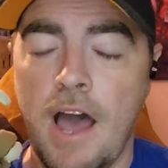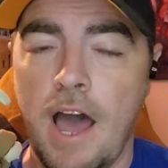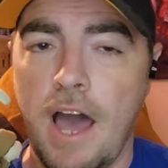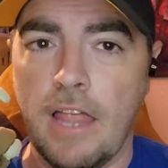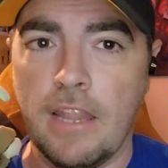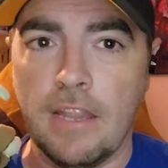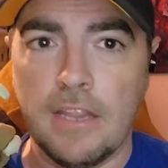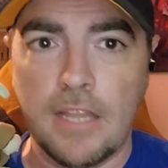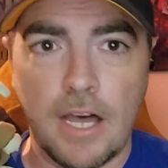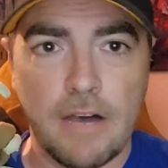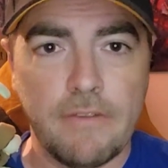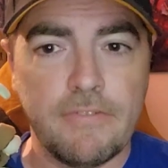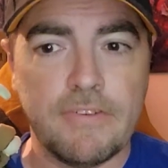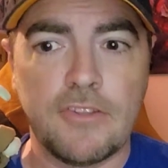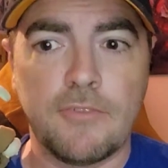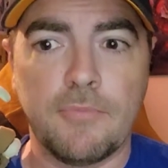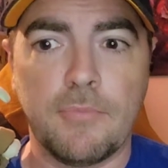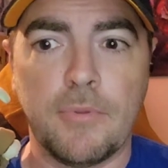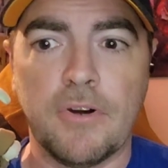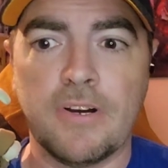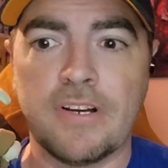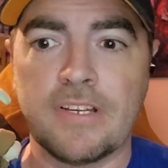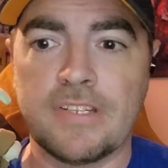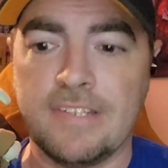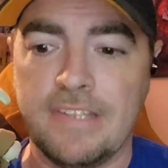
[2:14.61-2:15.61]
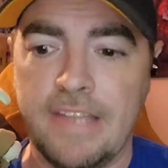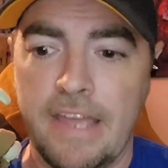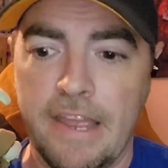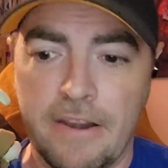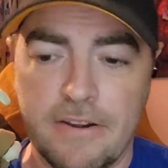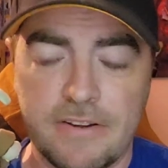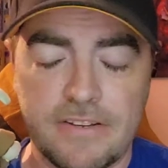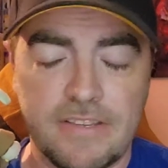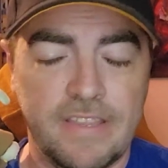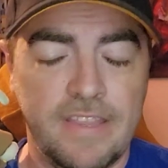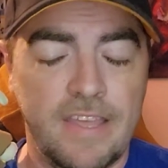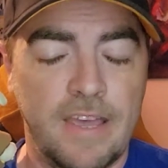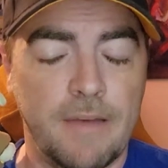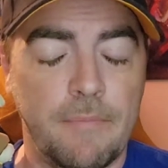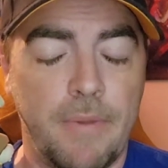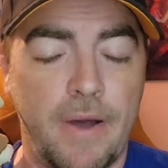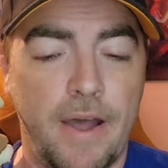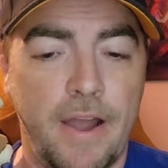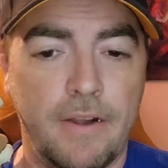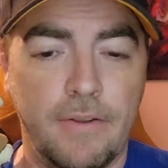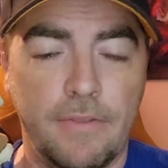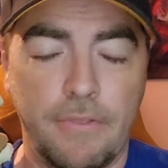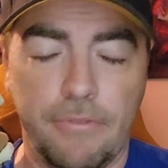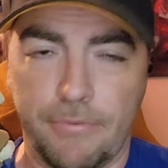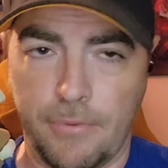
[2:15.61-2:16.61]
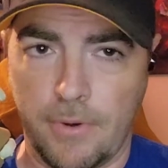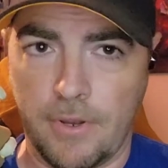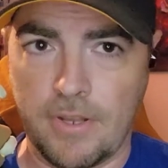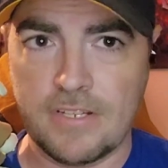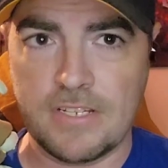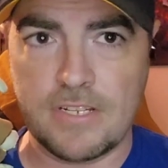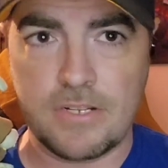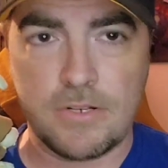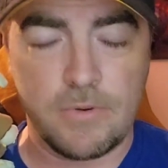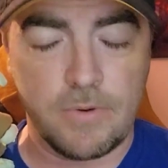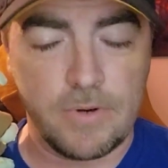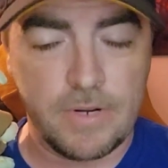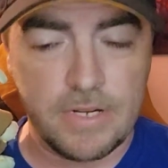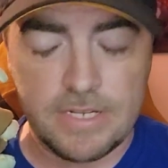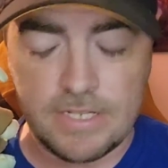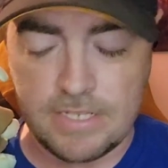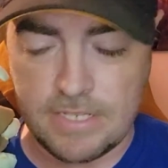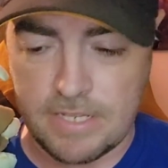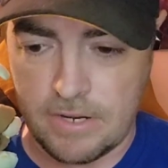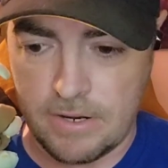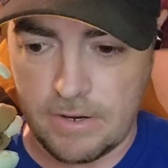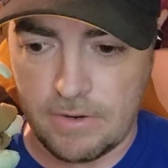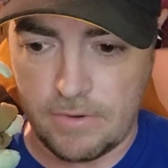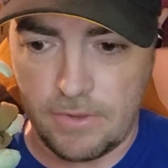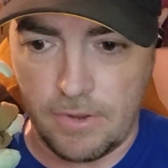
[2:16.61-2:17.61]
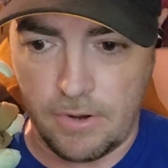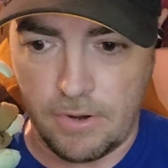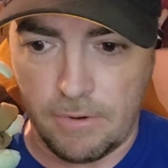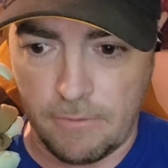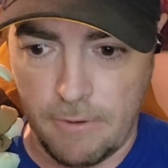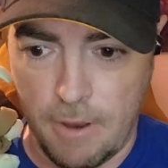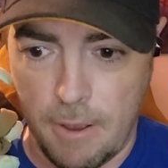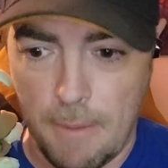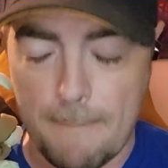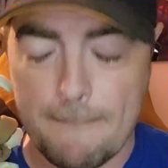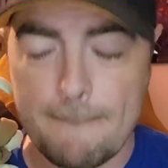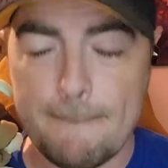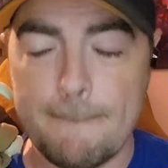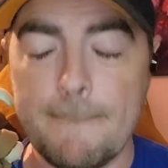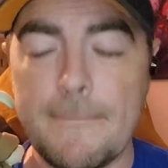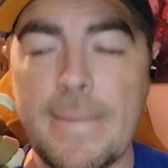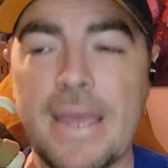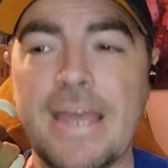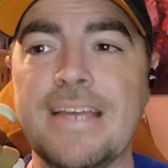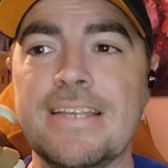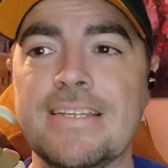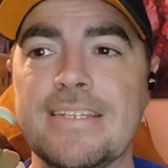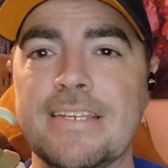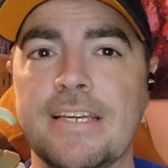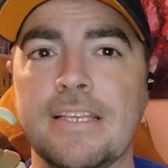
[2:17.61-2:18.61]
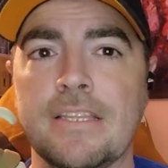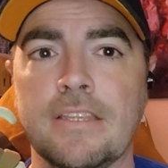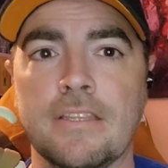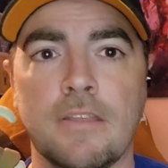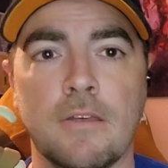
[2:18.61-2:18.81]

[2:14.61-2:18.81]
I love his books, The Heir to the Empire, the Thrawn stories. They're amazing.